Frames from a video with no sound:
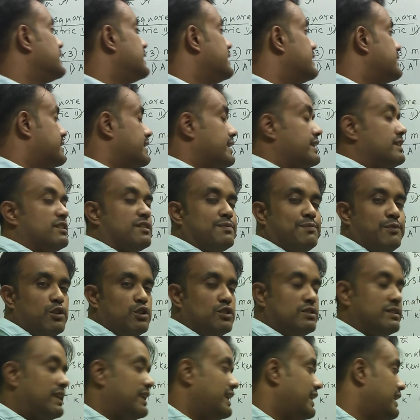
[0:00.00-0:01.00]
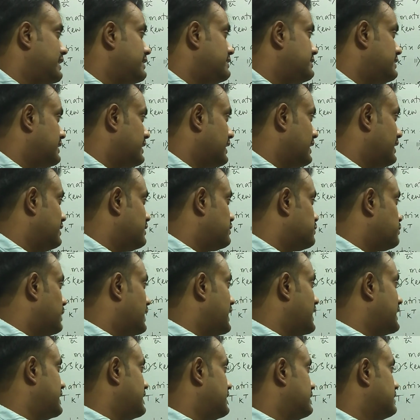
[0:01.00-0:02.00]
transpose A is equal to
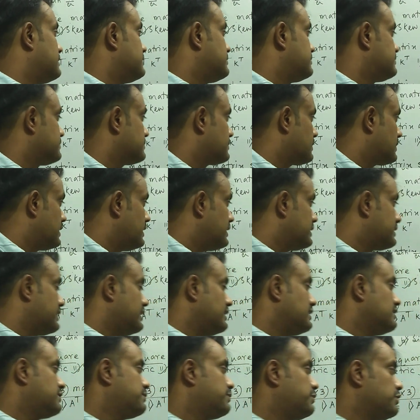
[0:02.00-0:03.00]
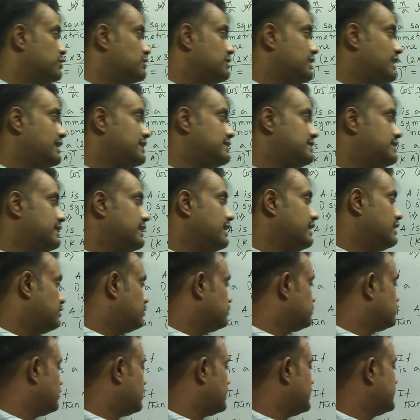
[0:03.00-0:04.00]
I, A transpose A is equal
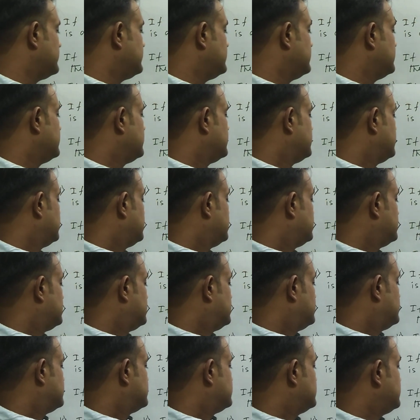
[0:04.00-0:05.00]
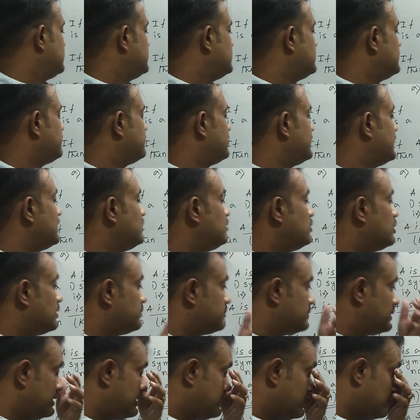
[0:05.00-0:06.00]
to I, then the value
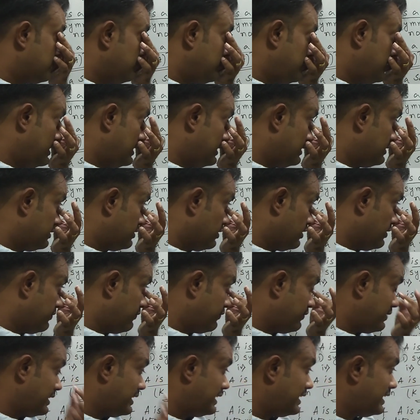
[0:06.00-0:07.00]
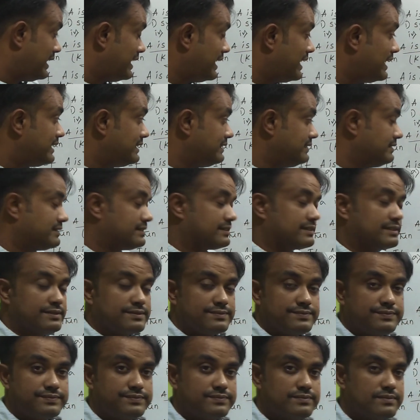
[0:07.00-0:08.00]
of determinant of A is,
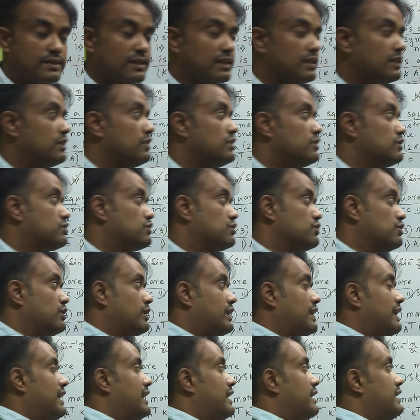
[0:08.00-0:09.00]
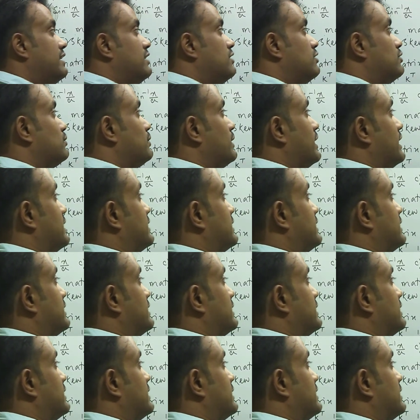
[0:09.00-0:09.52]
so A into A